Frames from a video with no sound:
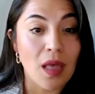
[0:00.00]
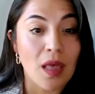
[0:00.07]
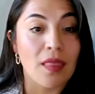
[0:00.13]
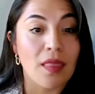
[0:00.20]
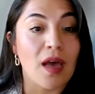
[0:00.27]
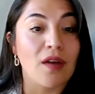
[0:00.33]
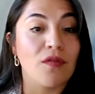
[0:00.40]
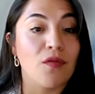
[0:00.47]

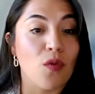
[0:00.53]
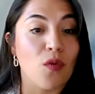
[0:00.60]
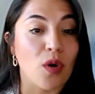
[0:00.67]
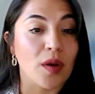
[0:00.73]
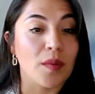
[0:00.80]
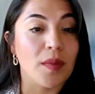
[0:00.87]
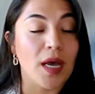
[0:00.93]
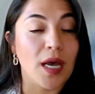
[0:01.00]
That
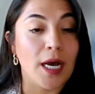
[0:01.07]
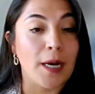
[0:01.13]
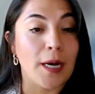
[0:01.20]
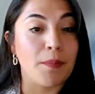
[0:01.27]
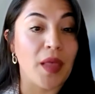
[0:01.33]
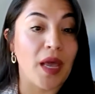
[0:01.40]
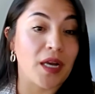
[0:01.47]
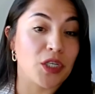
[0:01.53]
form
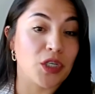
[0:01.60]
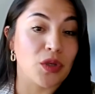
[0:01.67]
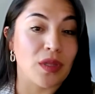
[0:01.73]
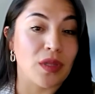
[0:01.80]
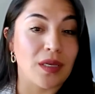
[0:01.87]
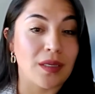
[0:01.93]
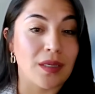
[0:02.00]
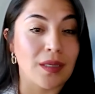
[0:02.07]

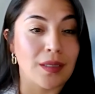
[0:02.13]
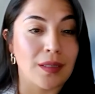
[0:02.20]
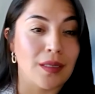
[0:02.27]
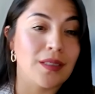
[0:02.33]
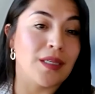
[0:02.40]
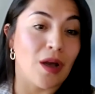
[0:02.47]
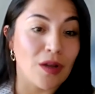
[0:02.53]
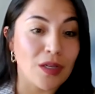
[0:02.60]
actually it
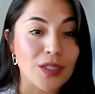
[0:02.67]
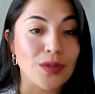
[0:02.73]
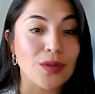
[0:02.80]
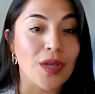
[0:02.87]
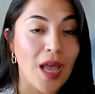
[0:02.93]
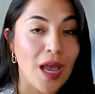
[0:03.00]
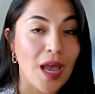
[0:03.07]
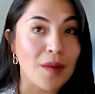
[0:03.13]
also
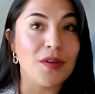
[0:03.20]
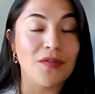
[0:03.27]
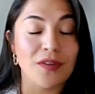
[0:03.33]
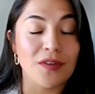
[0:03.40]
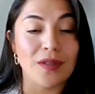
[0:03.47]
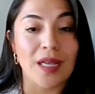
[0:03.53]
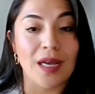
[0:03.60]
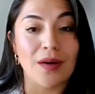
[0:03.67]
can be
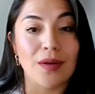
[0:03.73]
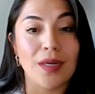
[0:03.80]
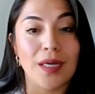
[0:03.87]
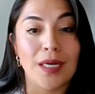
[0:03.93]
filled out